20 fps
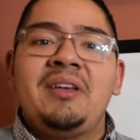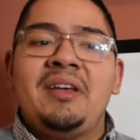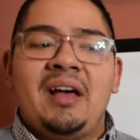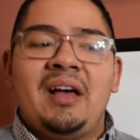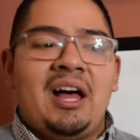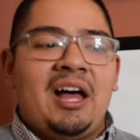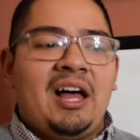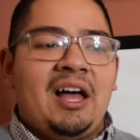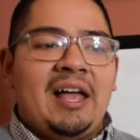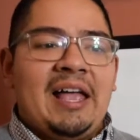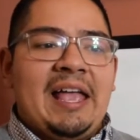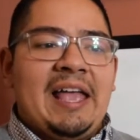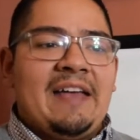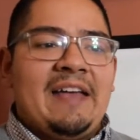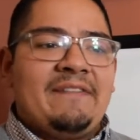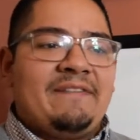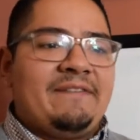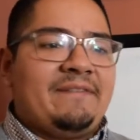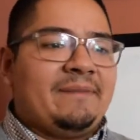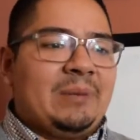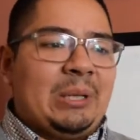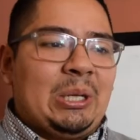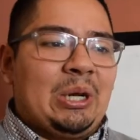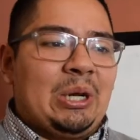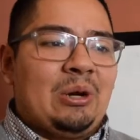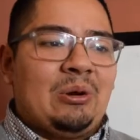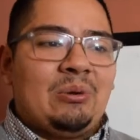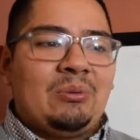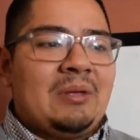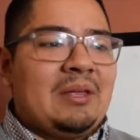if, you
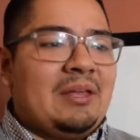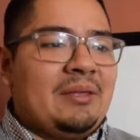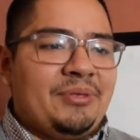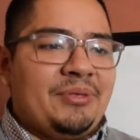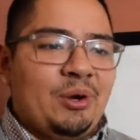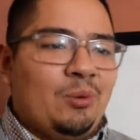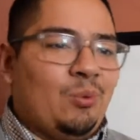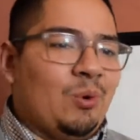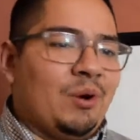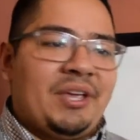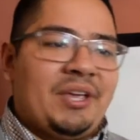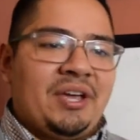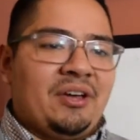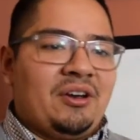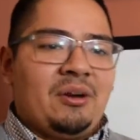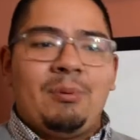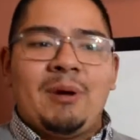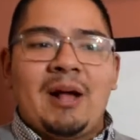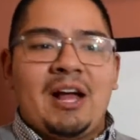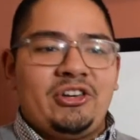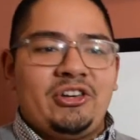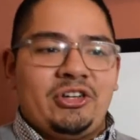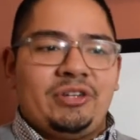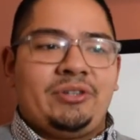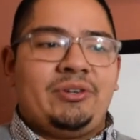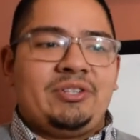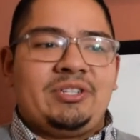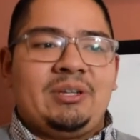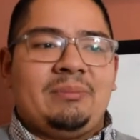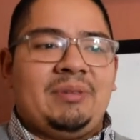know, they're working on a project
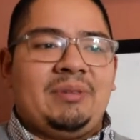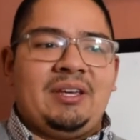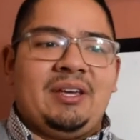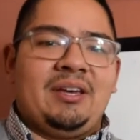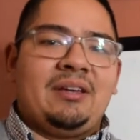or something,